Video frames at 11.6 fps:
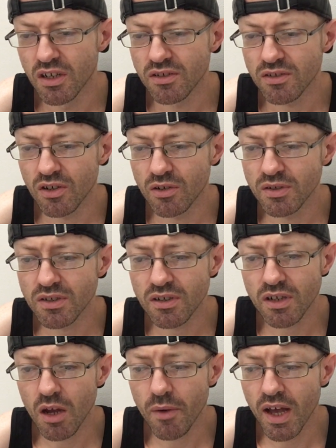So I'm just
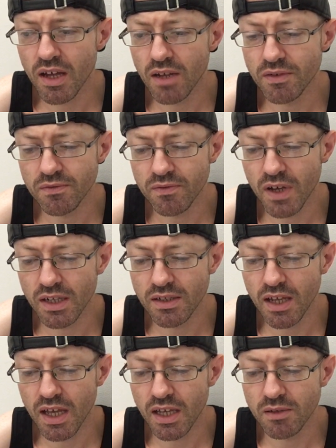going to go out, have some
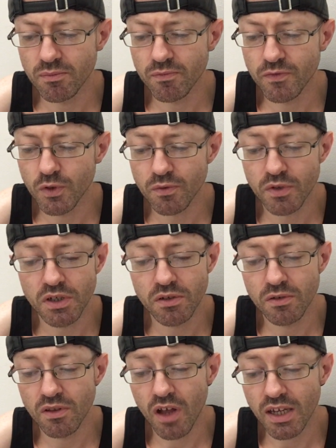fun, and feel free
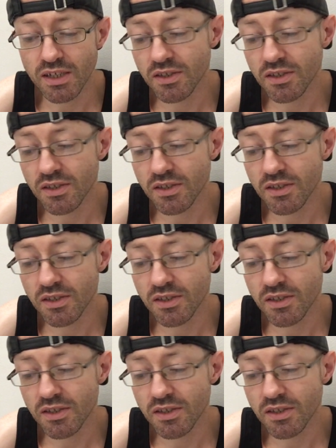to like,